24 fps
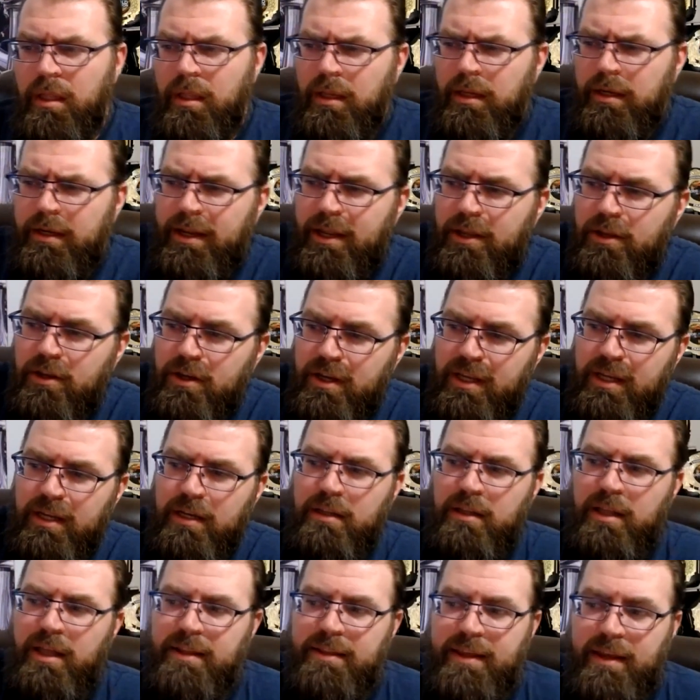Now you're getting a
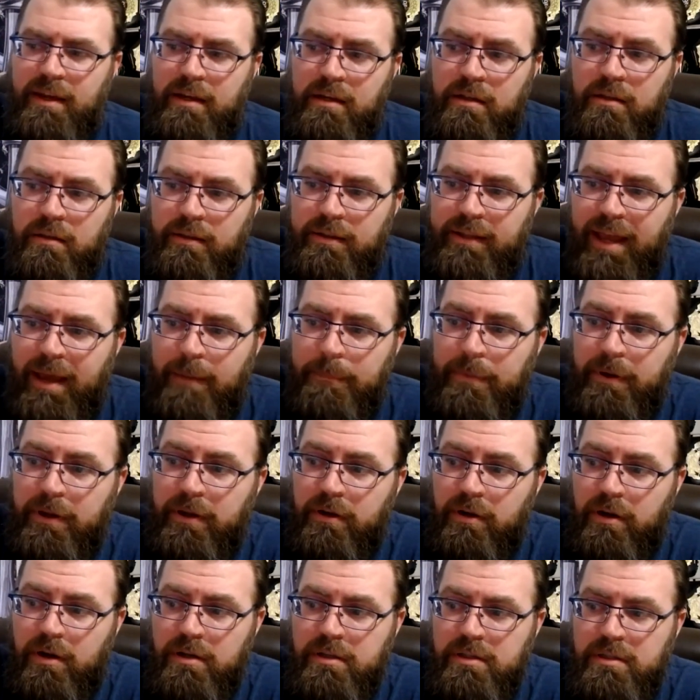lot of technical debt, but
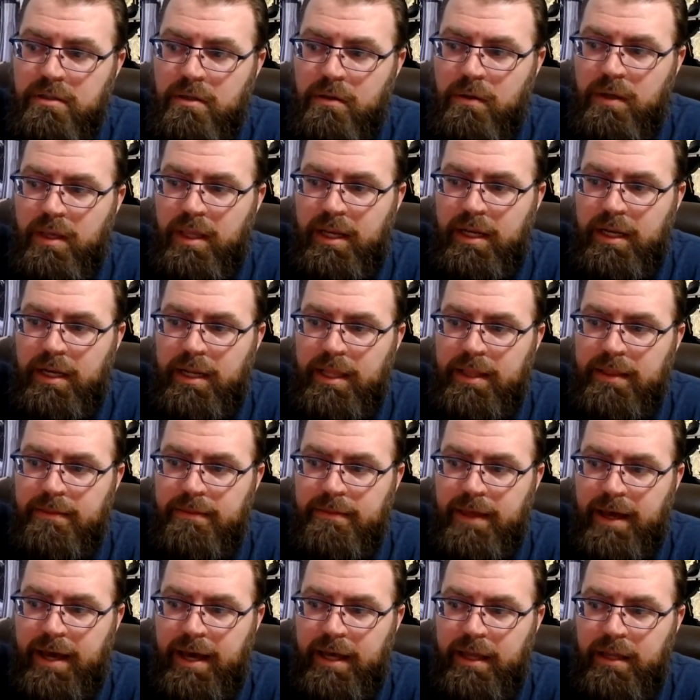you're also getting a
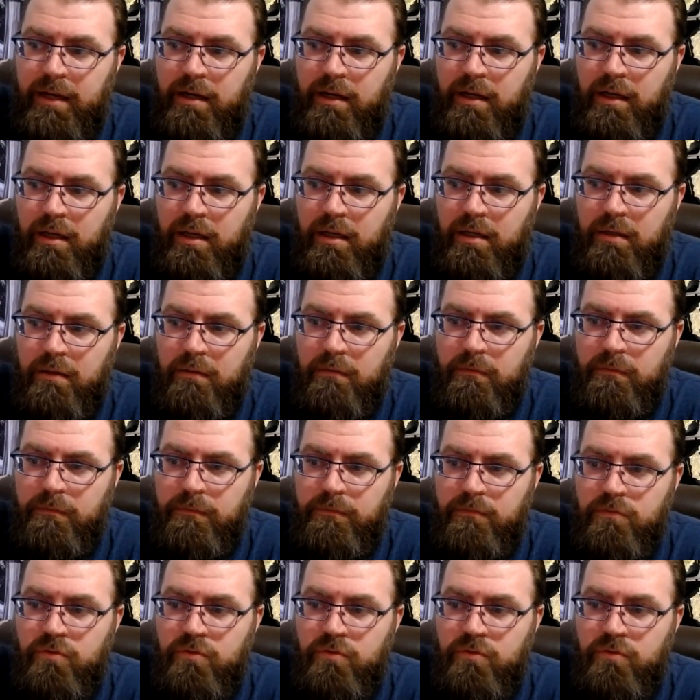lot of